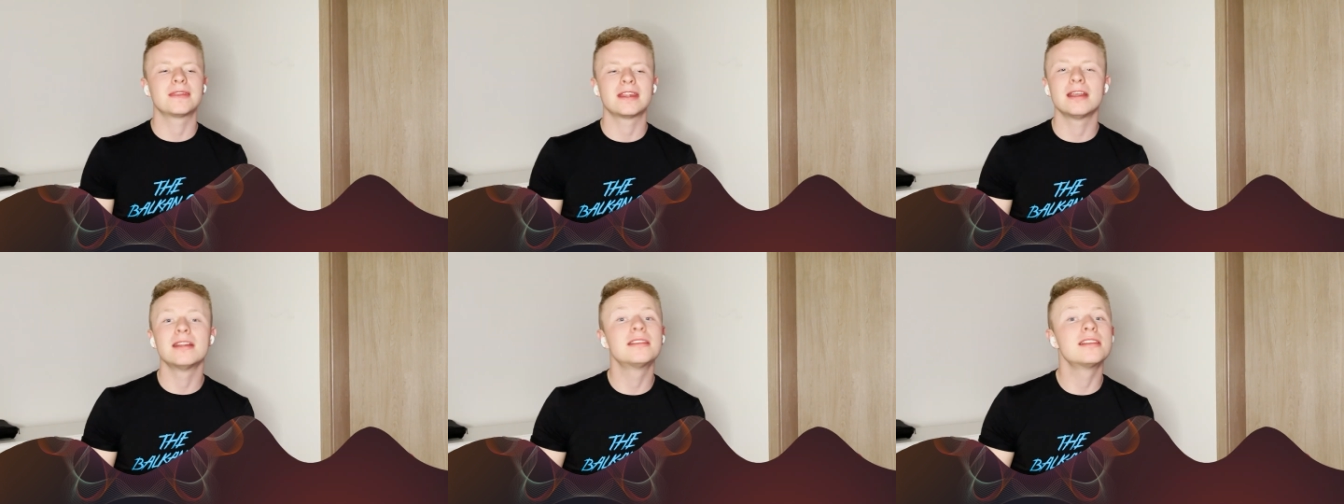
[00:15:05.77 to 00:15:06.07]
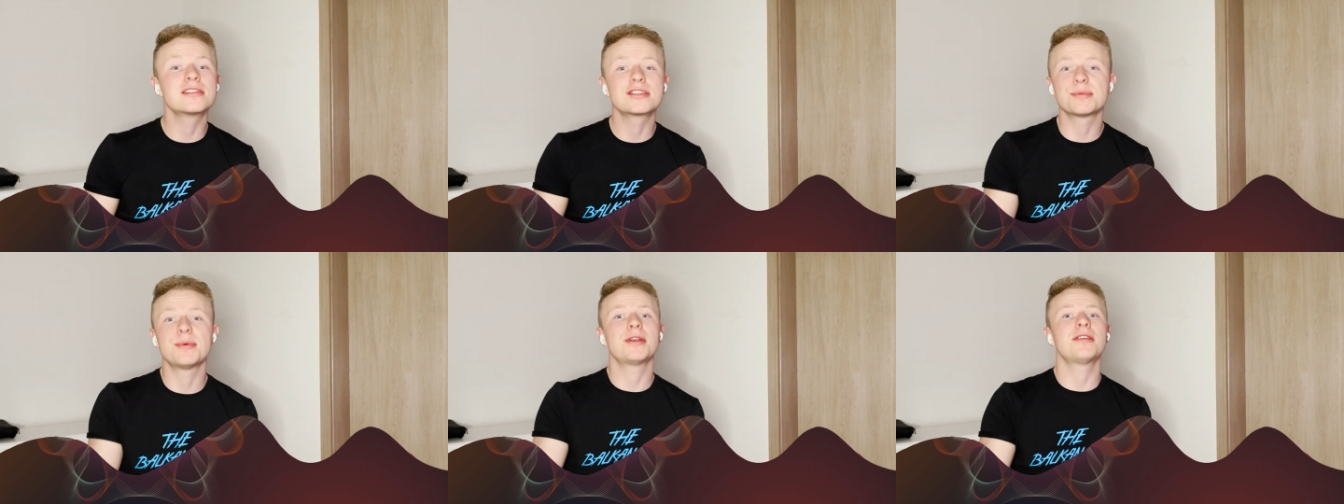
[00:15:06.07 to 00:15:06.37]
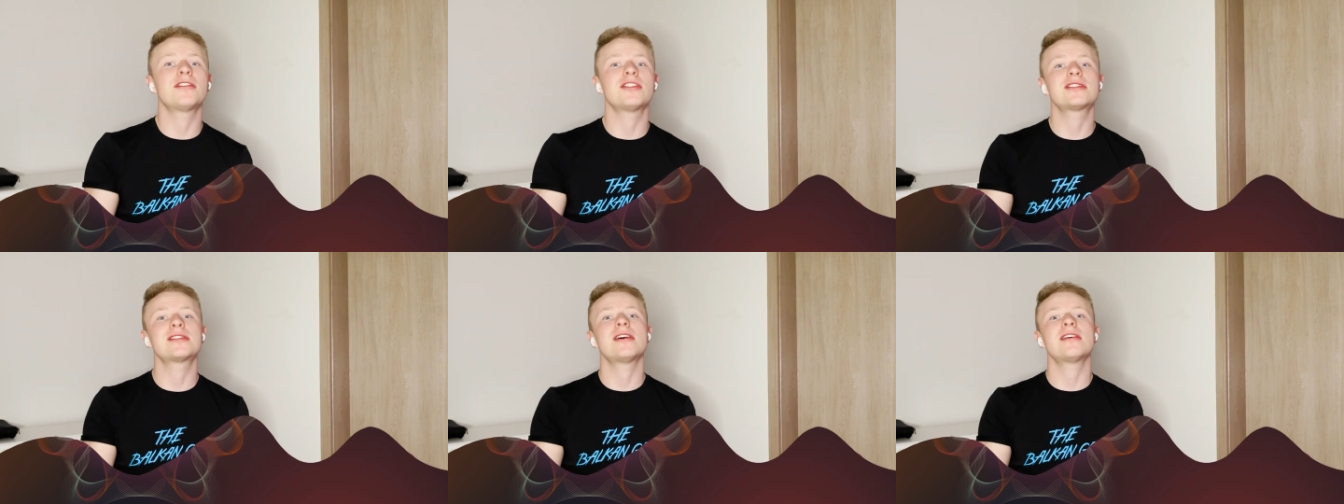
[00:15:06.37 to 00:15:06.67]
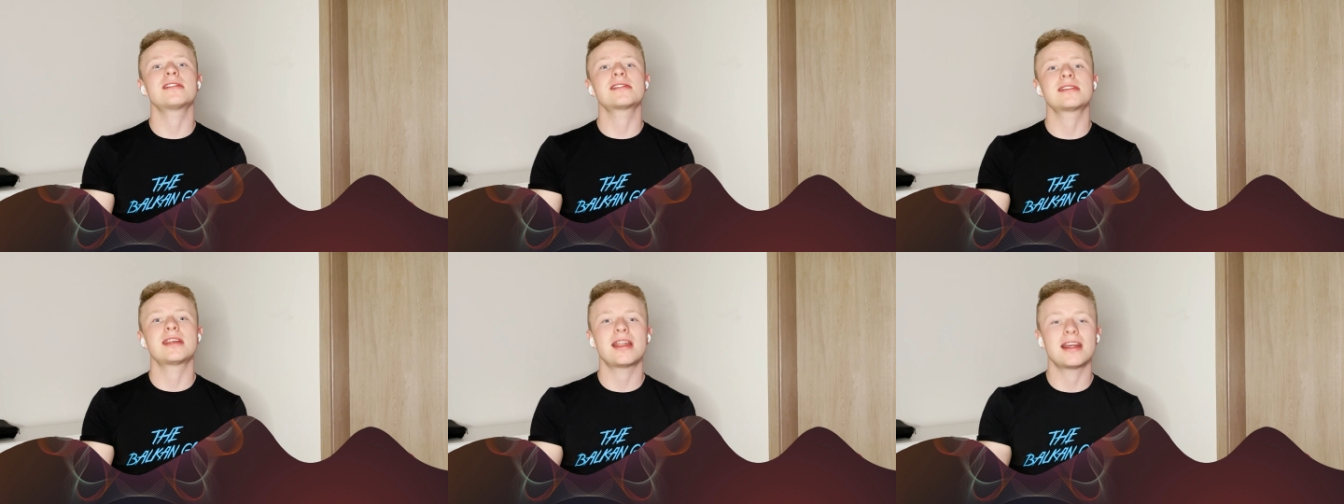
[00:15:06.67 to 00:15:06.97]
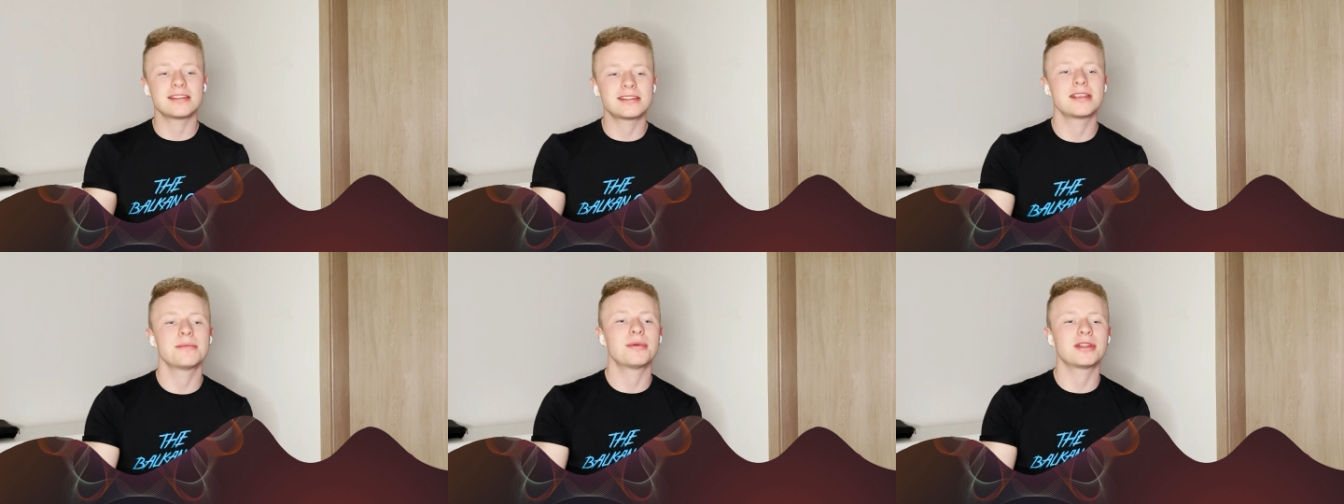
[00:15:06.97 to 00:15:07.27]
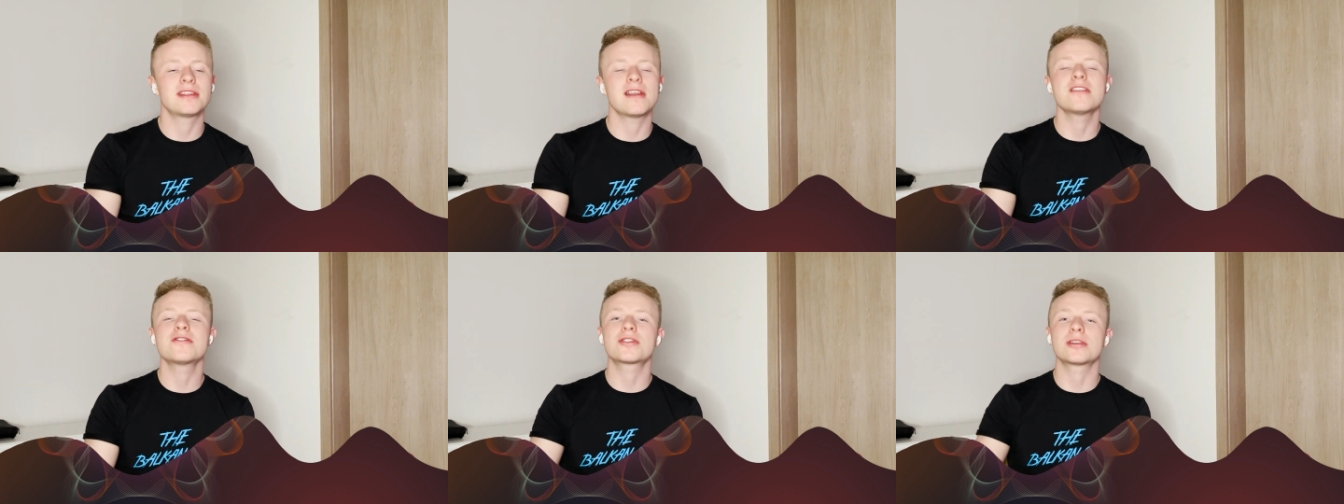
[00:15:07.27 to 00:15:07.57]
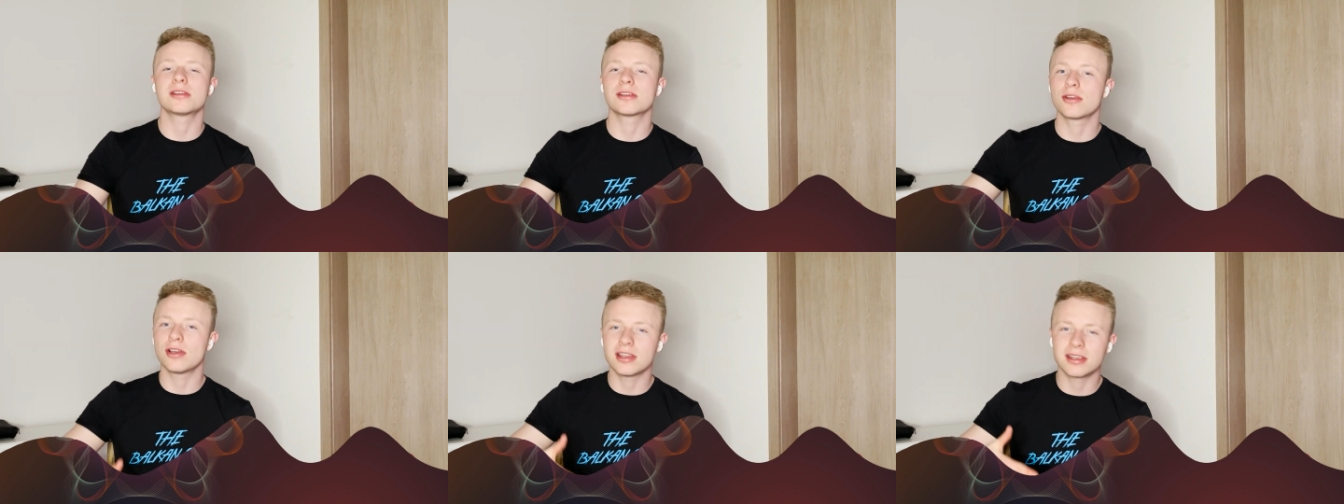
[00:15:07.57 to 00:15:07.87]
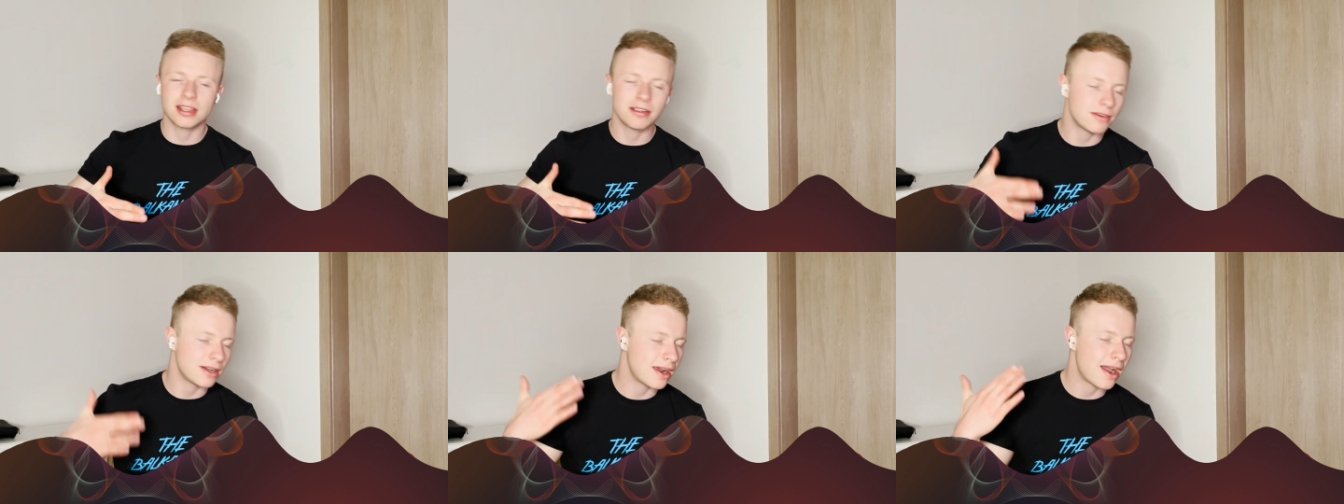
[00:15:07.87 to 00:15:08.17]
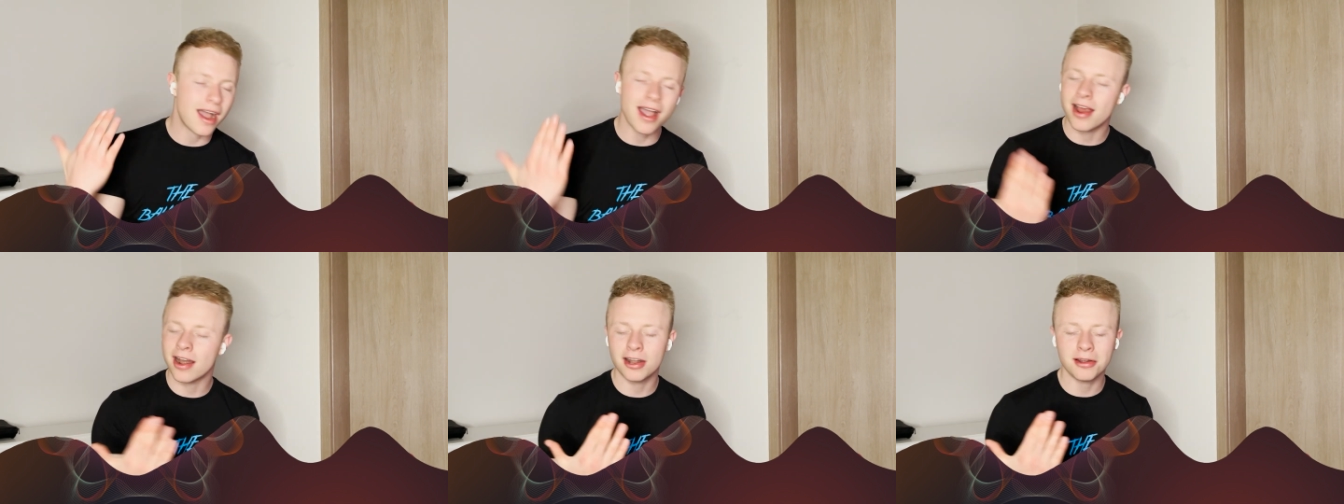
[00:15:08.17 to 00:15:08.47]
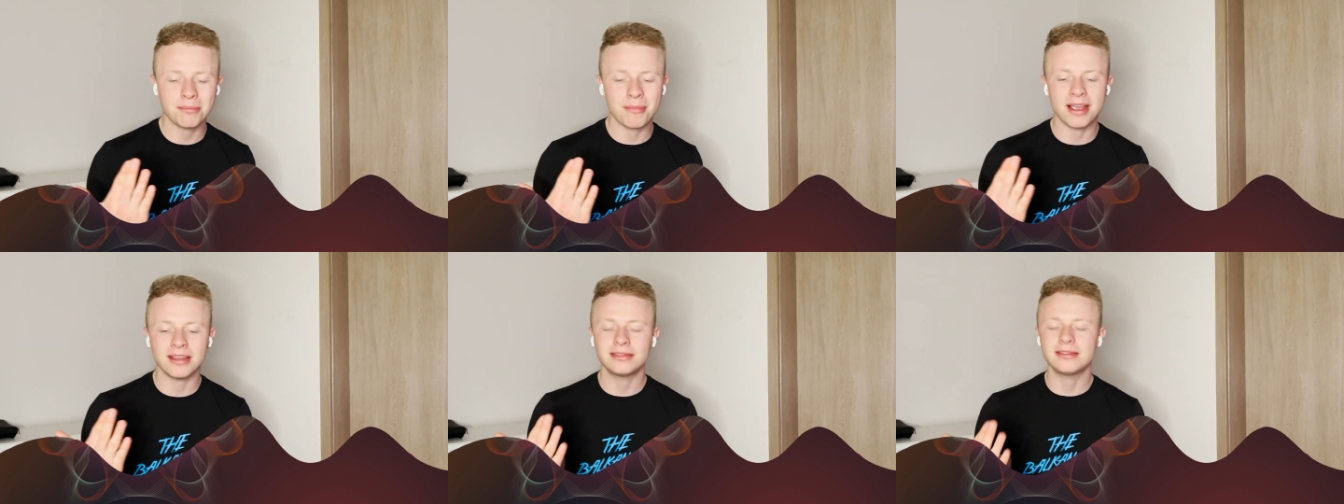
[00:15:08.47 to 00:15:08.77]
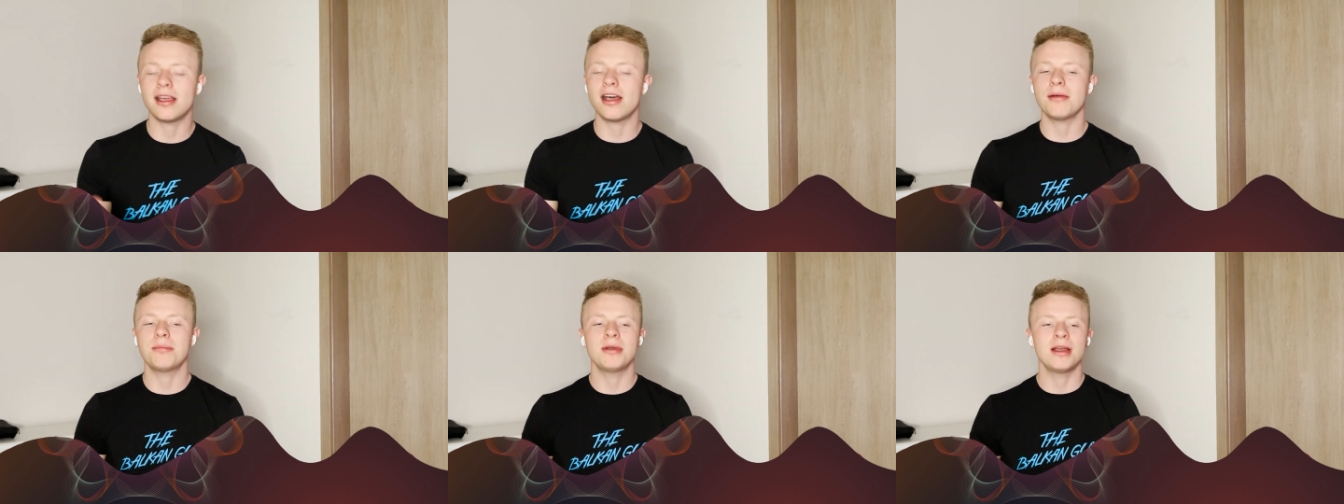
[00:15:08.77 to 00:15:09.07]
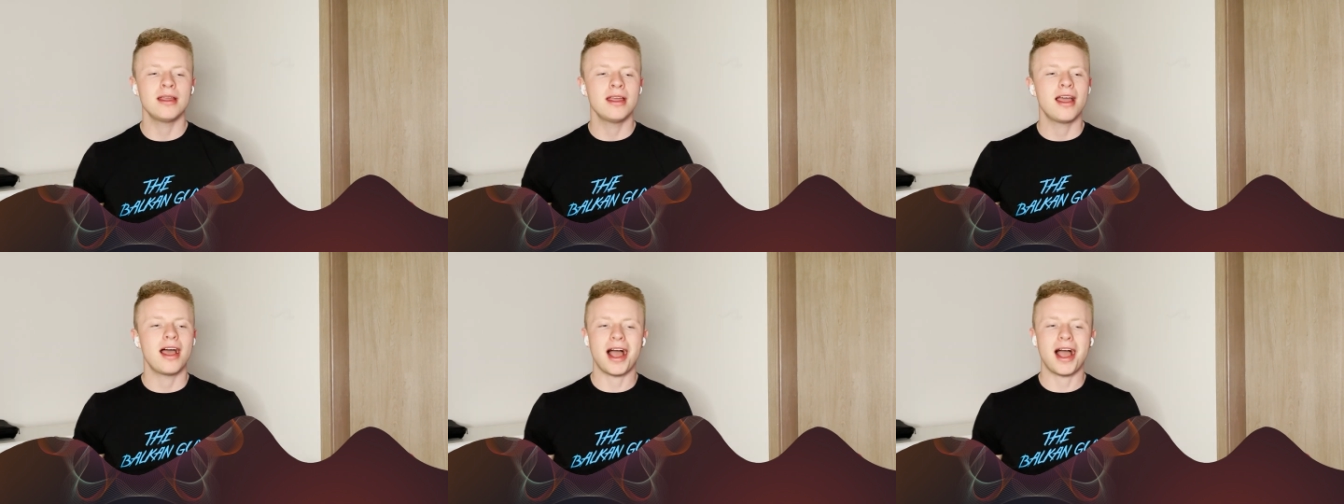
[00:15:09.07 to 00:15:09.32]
This is one of the songs that I see potential in going even higher in my top.